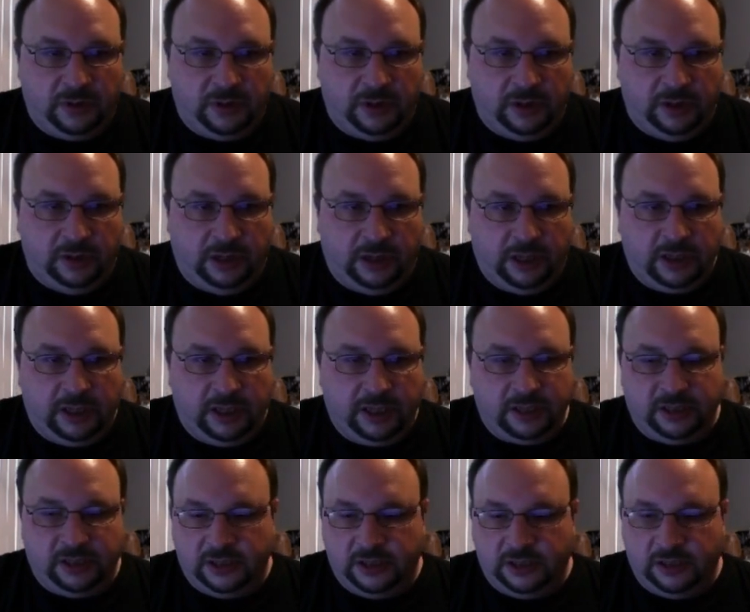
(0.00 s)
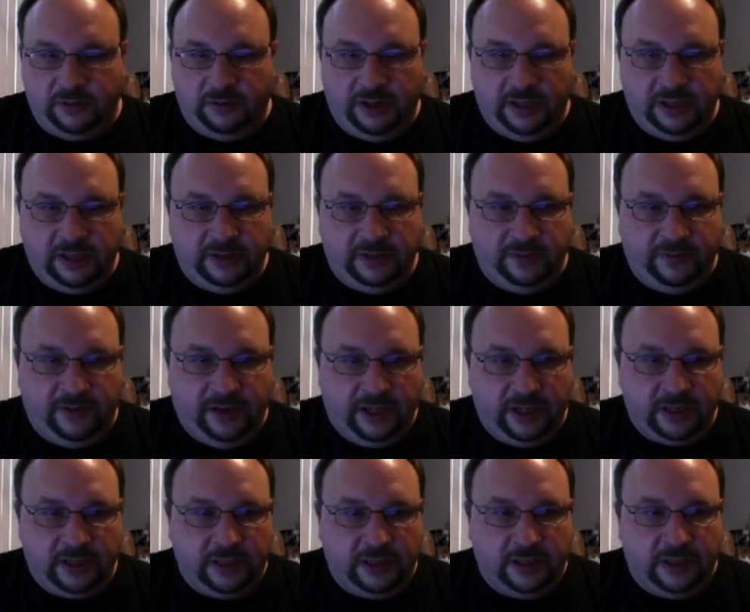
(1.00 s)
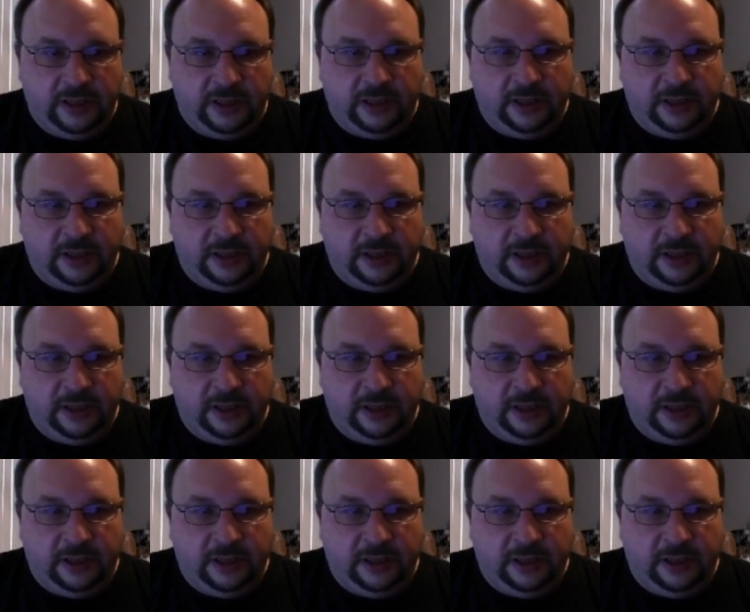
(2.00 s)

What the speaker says: I could actually just erase it, in fact.